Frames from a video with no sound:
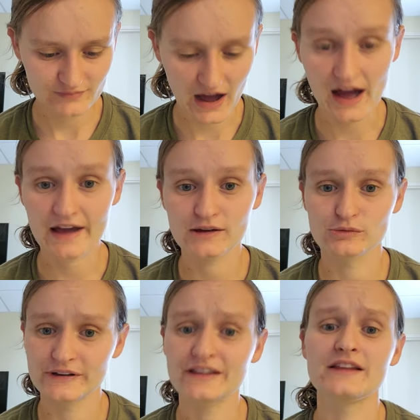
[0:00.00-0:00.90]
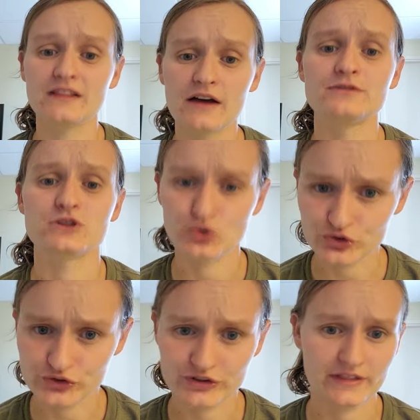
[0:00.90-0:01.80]
I really love
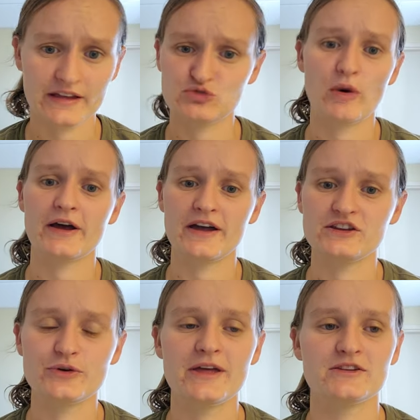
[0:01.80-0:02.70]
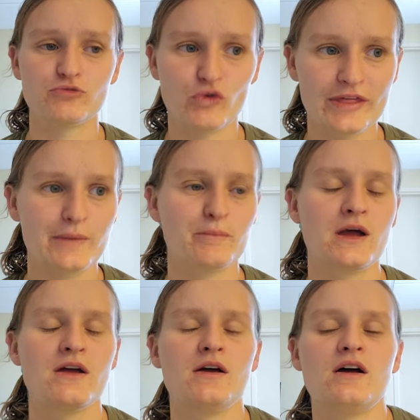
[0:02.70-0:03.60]
soldiers, and that's why I do it, is for them.
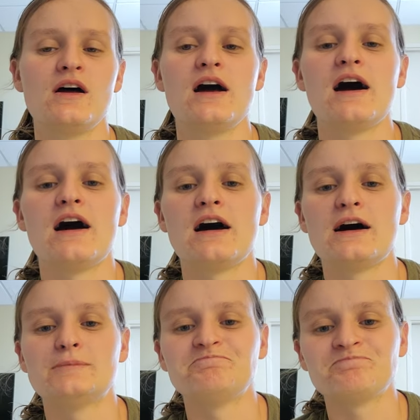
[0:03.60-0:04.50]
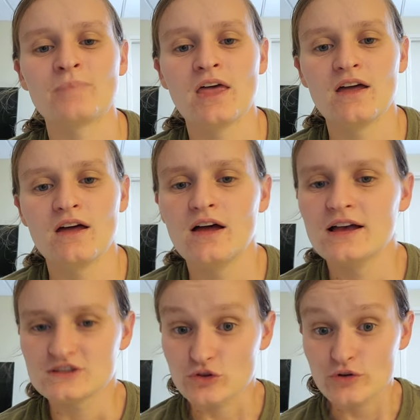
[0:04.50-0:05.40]
Um,
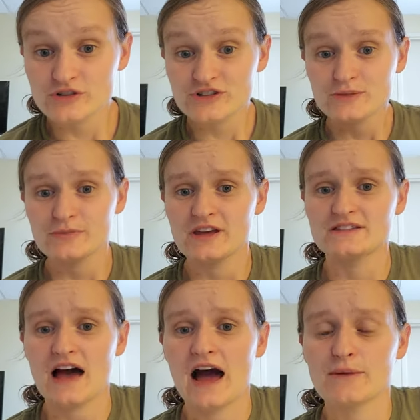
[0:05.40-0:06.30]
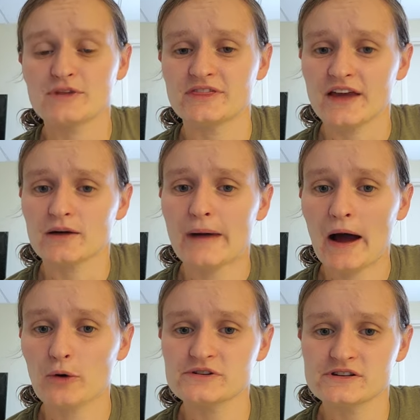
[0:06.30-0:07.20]
so, those are some things I would think
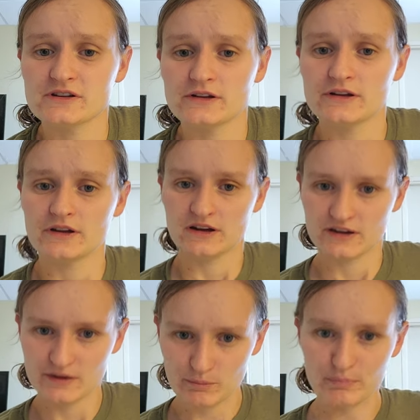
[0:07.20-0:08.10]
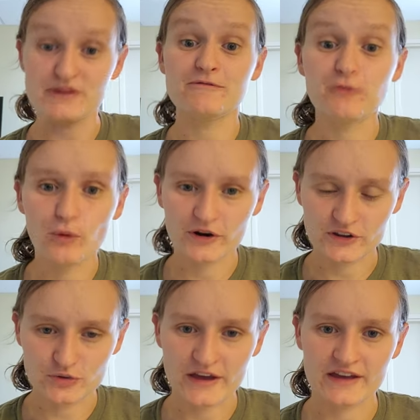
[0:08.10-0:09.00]
about before
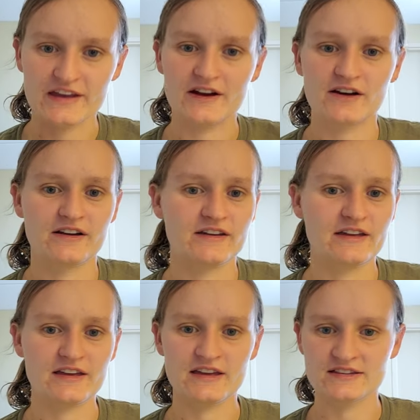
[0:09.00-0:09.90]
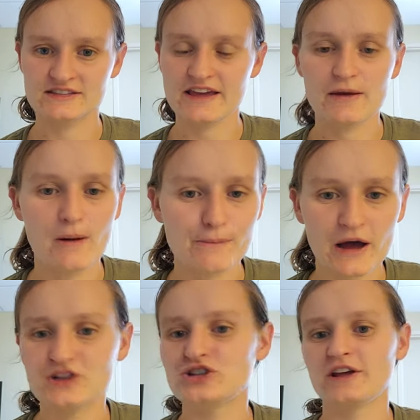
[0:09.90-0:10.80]
you get here is think about
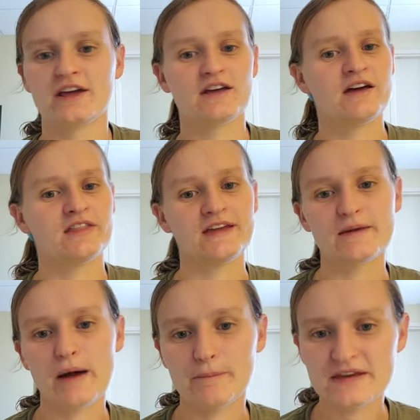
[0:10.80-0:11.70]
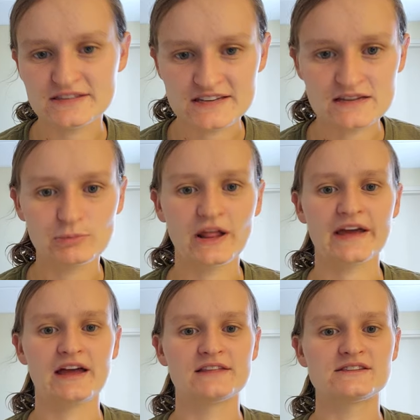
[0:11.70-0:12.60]
budgeting, think about PT
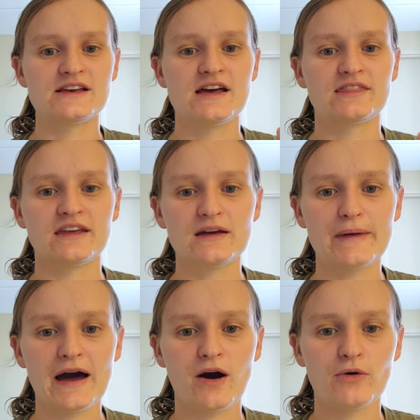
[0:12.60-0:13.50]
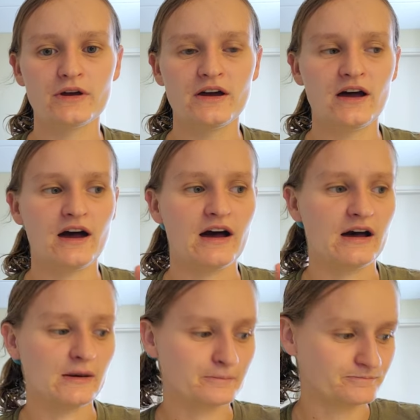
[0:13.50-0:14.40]
plans, think about
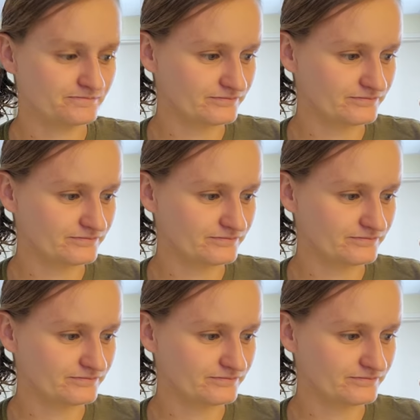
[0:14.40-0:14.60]
um,